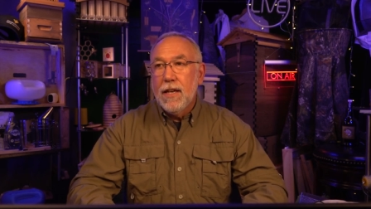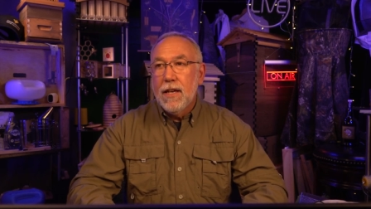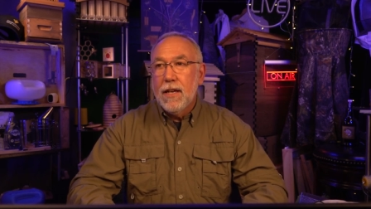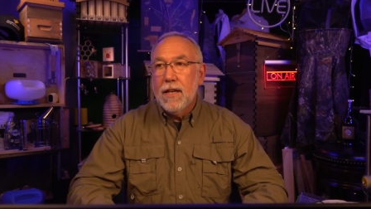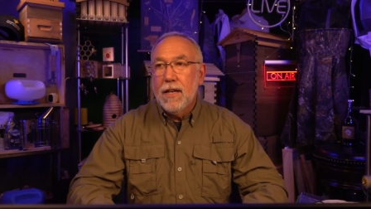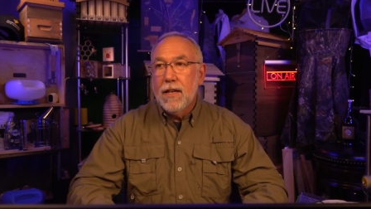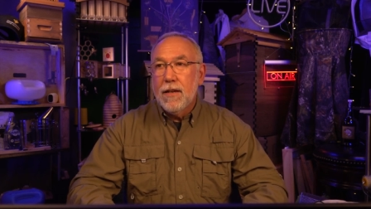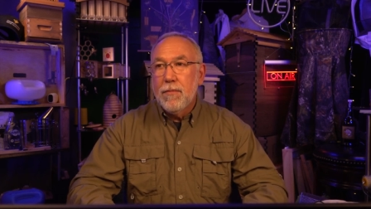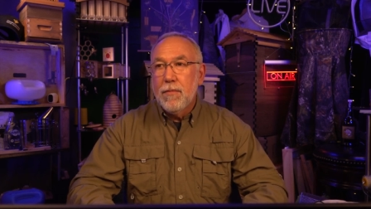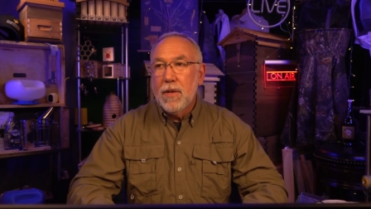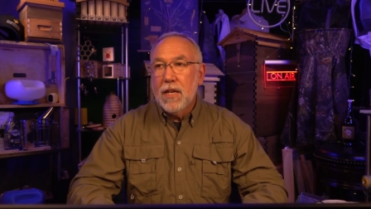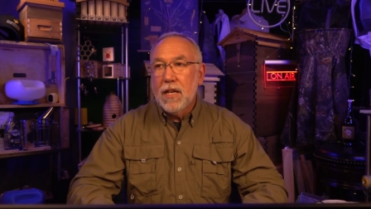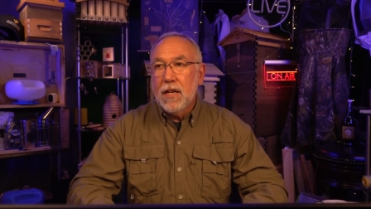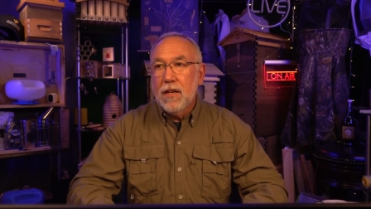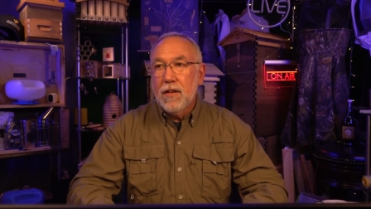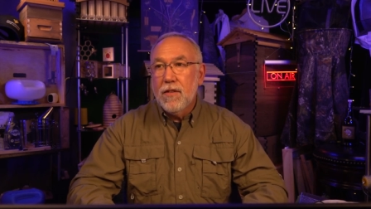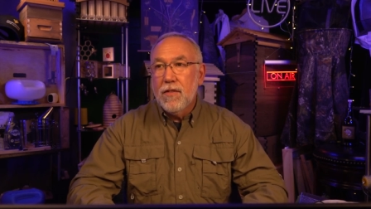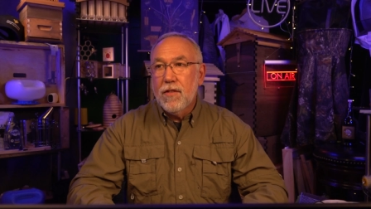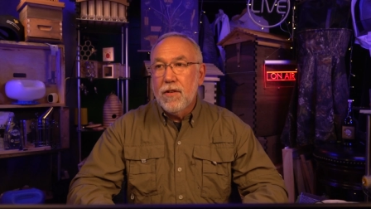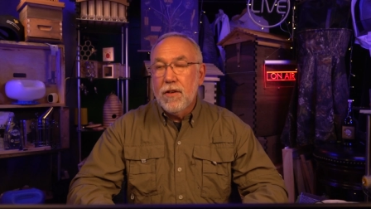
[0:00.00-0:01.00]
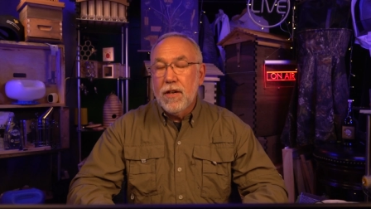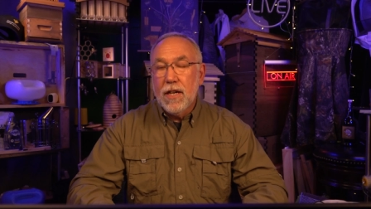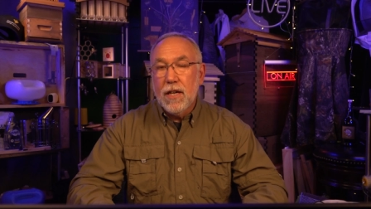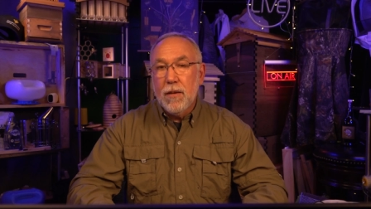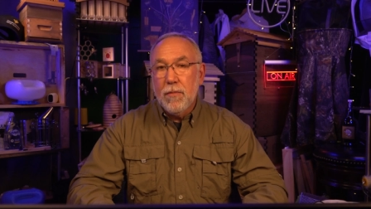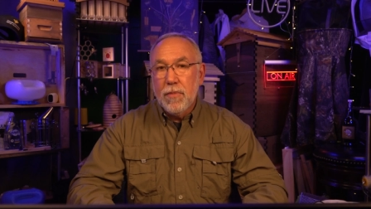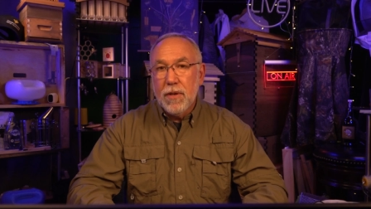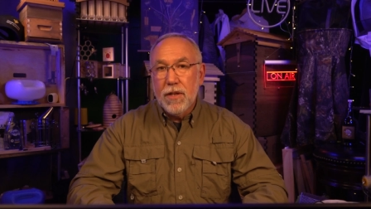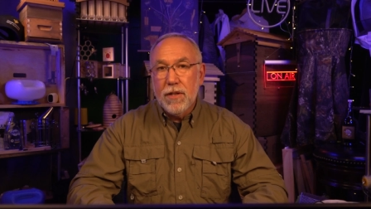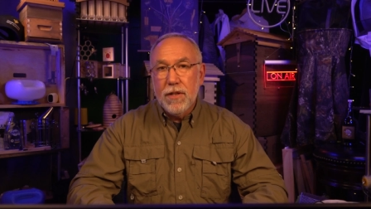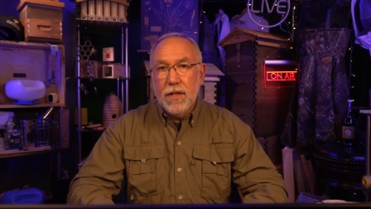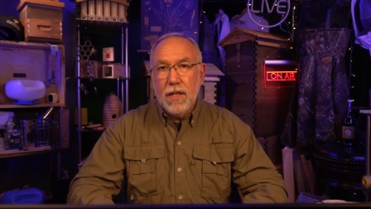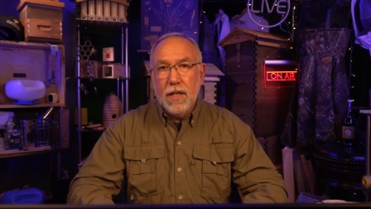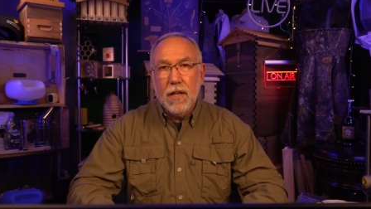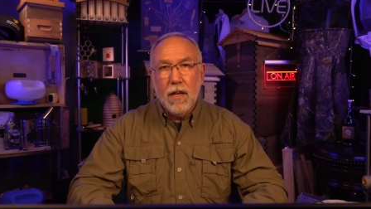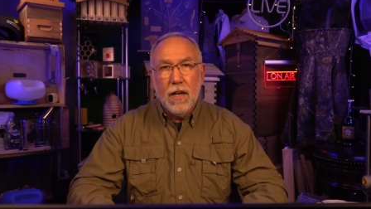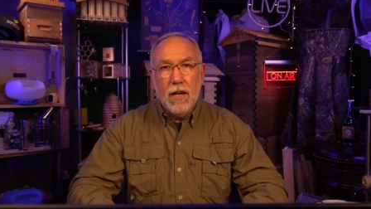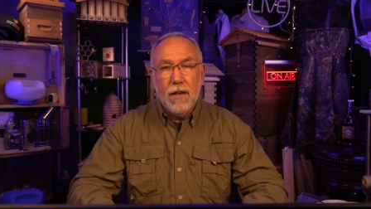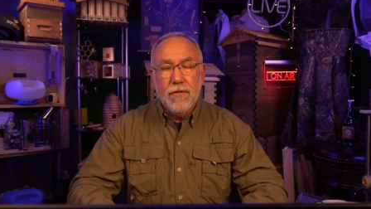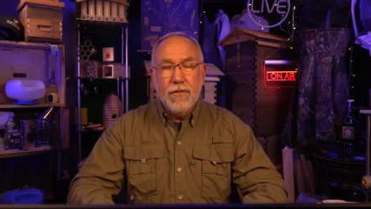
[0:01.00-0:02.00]
uh, because they're in a
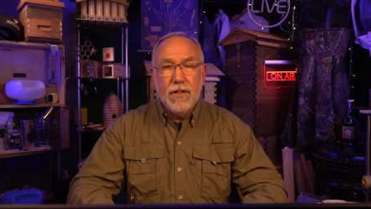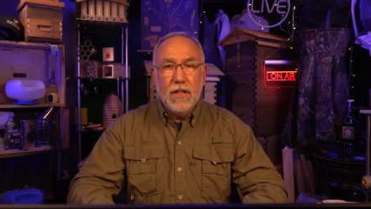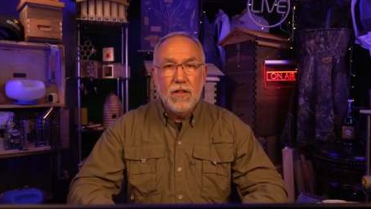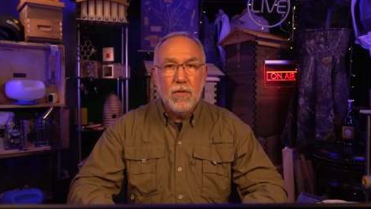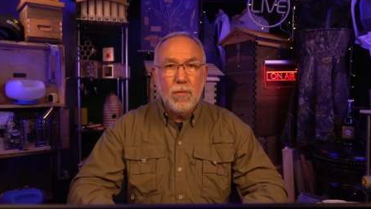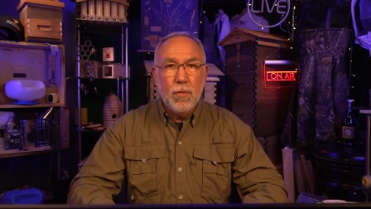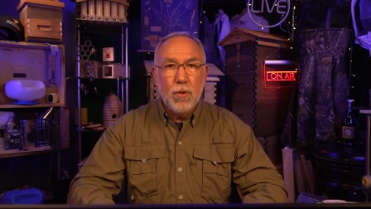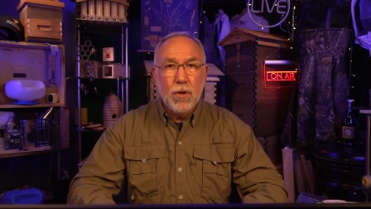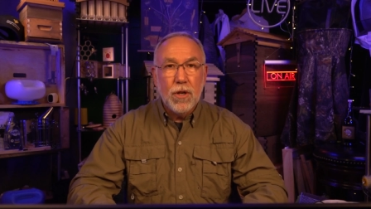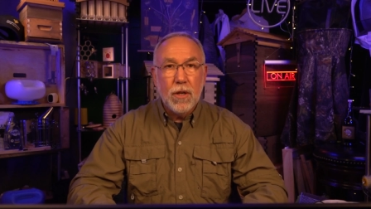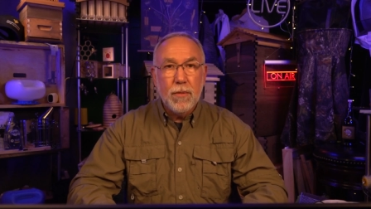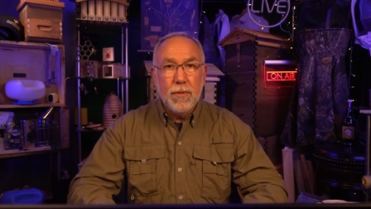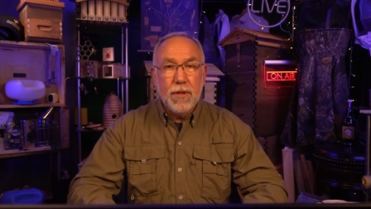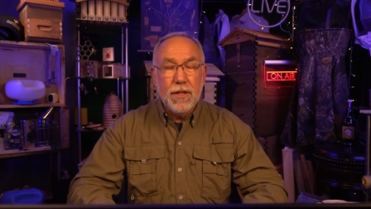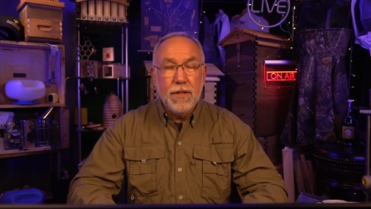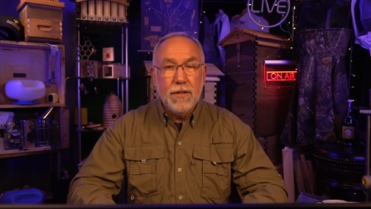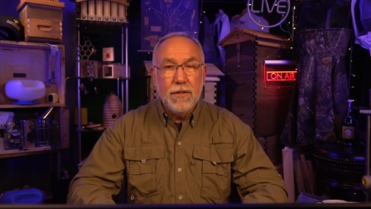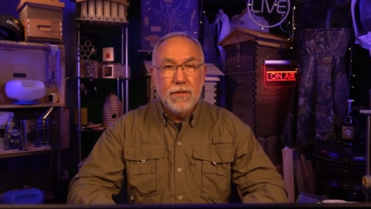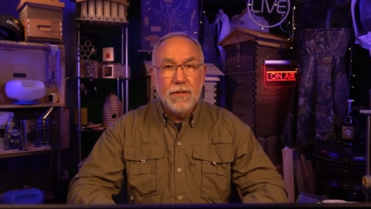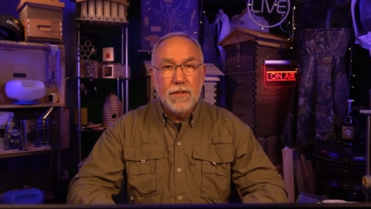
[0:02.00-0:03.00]
building. Often it's portable.